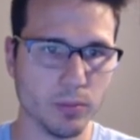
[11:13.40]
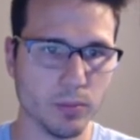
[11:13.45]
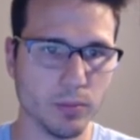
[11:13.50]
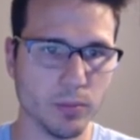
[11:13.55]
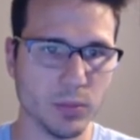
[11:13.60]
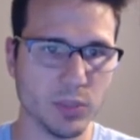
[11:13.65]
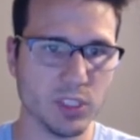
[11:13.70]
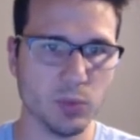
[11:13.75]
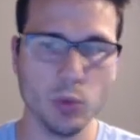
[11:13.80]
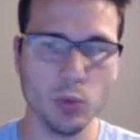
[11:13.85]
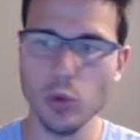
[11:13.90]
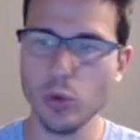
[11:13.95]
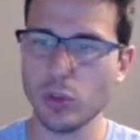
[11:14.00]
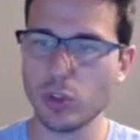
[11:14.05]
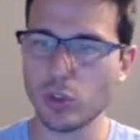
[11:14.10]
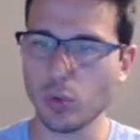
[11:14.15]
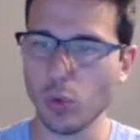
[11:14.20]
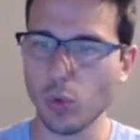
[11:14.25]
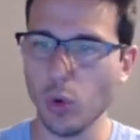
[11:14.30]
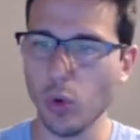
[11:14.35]
smooth
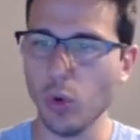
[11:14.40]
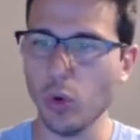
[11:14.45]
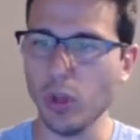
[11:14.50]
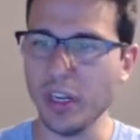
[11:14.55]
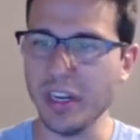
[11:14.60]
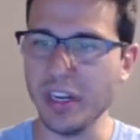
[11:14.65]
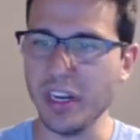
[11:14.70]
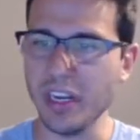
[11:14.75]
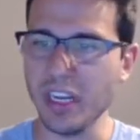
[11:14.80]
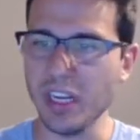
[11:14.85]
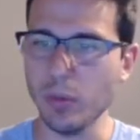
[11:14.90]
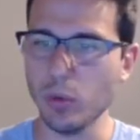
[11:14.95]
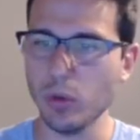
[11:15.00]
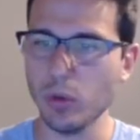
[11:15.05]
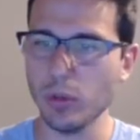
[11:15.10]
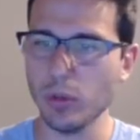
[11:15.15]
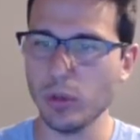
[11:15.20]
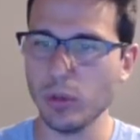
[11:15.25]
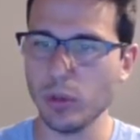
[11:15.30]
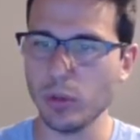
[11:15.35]
scroll
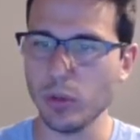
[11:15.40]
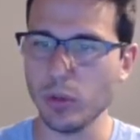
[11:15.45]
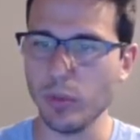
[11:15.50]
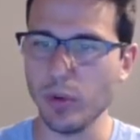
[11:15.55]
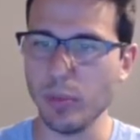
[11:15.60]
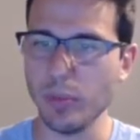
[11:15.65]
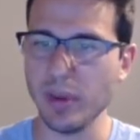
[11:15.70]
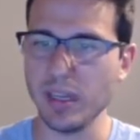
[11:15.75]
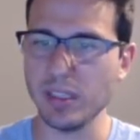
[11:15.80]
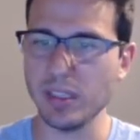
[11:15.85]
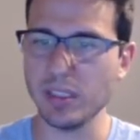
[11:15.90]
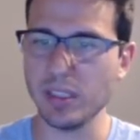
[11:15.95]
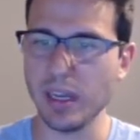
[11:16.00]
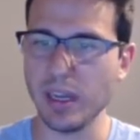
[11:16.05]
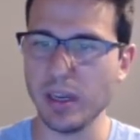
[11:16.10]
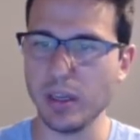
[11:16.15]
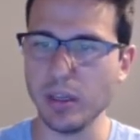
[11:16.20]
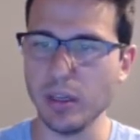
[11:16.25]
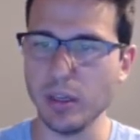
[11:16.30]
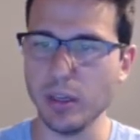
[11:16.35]
enabled. I'm going to paste that
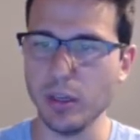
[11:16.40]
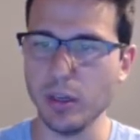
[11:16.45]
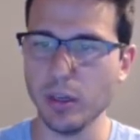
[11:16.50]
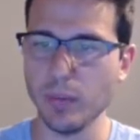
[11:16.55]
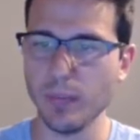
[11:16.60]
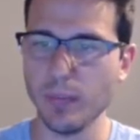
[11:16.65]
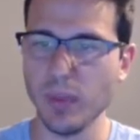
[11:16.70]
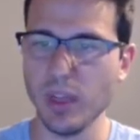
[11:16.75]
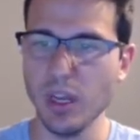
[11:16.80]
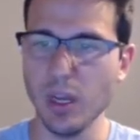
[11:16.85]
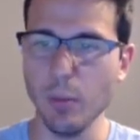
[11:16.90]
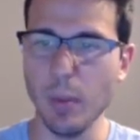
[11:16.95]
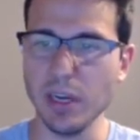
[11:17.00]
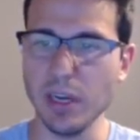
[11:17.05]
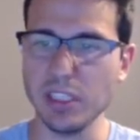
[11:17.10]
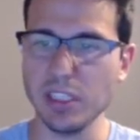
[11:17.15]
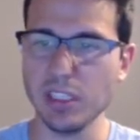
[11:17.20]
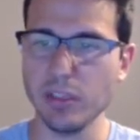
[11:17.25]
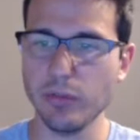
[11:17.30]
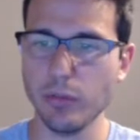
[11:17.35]
in here. By
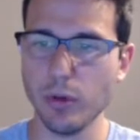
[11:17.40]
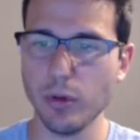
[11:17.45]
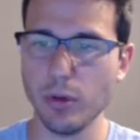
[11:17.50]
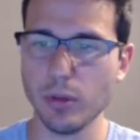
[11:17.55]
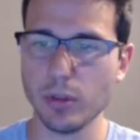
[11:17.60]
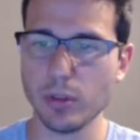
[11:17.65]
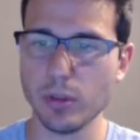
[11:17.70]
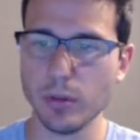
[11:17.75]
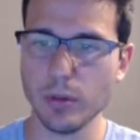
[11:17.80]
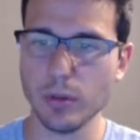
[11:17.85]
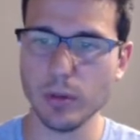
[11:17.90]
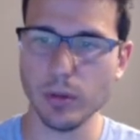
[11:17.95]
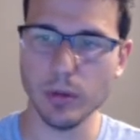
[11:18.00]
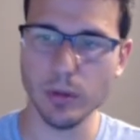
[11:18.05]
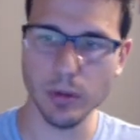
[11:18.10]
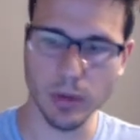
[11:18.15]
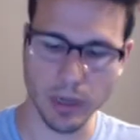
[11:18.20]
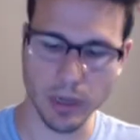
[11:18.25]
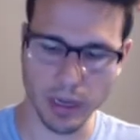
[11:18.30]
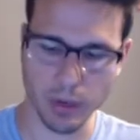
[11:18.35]
default,
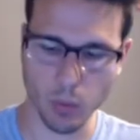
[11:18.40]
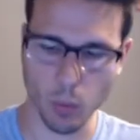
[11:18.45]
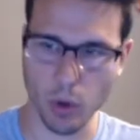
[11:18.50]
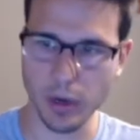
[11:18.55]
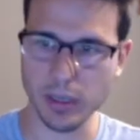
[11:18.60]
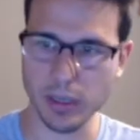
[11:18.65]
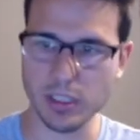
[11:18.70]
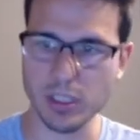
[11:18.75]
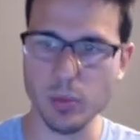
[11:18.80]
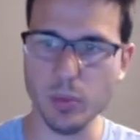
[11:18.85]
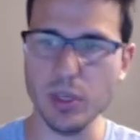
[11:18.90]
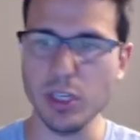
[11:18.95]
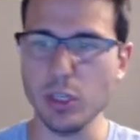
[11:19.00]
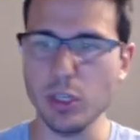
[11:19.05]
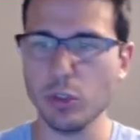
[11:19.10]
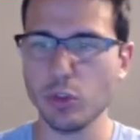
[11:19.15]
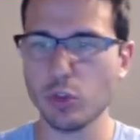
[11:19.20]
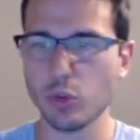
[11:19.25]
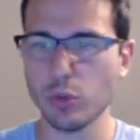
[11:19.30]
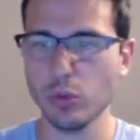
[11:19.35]
I want it to be
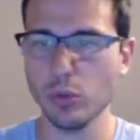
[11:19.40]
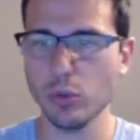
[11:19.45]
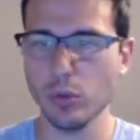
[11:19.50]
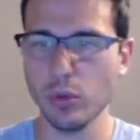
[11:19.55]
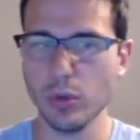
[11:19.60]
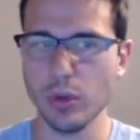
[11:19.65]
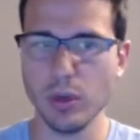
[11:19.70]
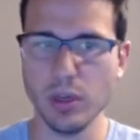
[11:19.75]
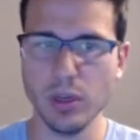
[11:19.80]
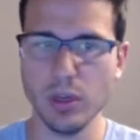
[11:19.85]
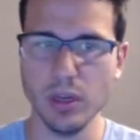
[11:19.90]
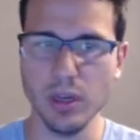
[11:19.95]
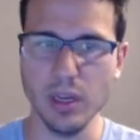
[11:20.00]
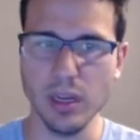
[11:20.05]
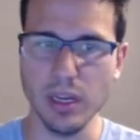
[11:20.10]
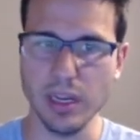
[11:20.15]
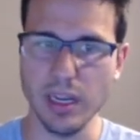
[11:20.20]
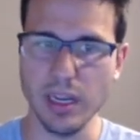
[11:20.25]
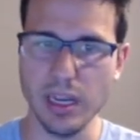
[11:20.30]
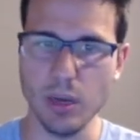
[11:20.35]
true,
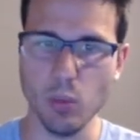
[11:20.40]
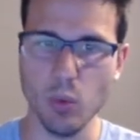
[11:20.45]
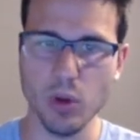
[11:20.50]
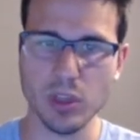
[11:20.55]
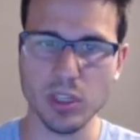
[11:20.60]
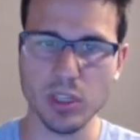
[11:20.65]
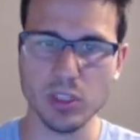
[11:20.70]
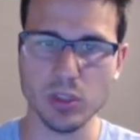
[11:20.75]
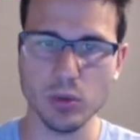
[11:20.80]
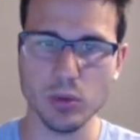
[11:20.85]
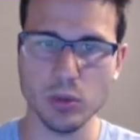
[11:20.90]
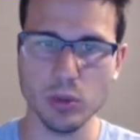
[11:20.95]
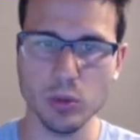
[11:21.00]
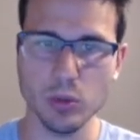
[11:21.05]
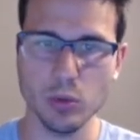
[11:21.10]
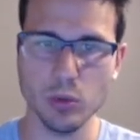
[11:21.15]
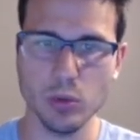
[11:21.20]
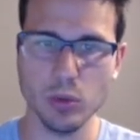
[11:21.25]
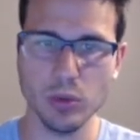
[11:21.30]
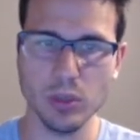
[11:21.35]
and what this will
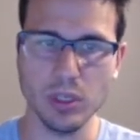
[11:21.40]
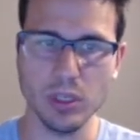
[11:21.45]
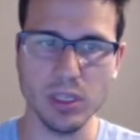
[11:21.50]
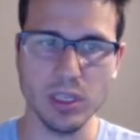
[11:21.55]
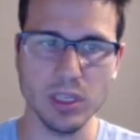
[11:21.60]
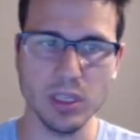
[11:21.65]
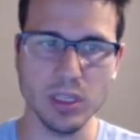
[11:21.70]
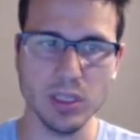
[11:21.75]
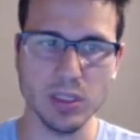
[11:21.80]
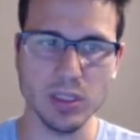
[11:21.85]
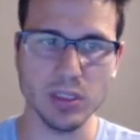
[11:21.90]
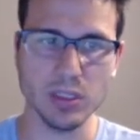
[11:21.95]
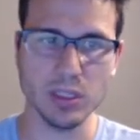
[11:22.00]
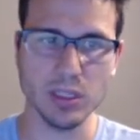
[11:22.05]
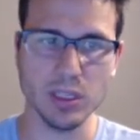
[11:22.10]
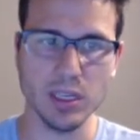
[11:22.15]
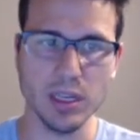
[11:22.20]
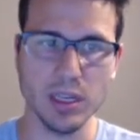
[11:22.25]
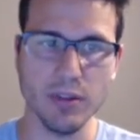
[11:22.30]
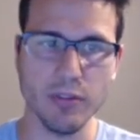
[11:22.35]
do is
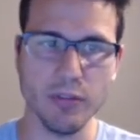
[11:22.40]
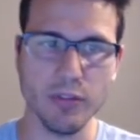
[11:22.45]
if